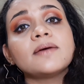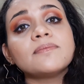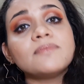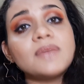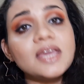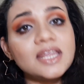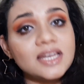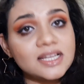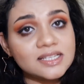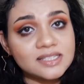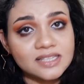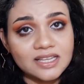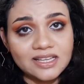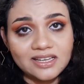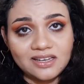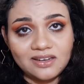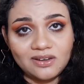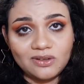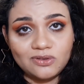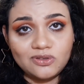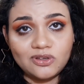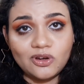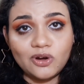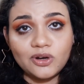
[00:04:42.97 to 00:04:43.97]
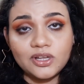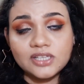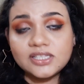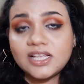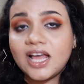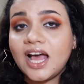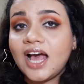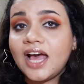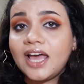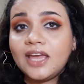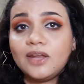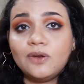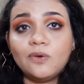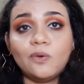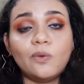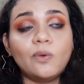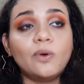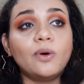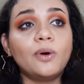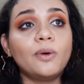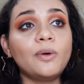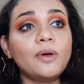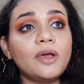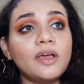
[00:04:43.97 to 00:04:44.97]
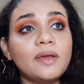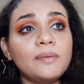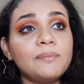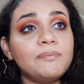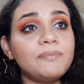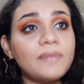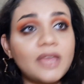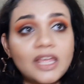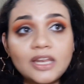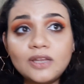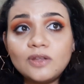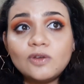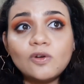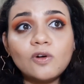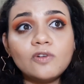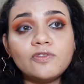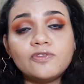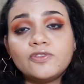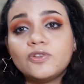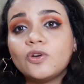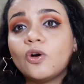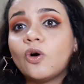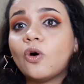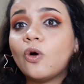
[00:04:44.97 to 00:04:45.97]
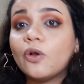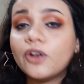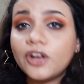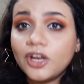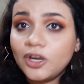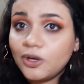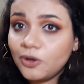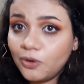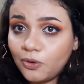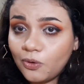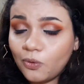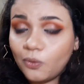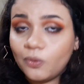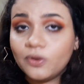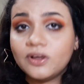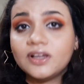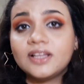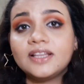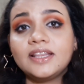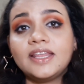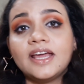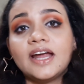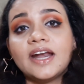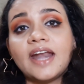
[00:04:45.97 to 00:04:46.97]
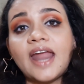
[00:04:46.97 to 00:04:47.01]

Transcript: there are many skin disorders i know many of you already know.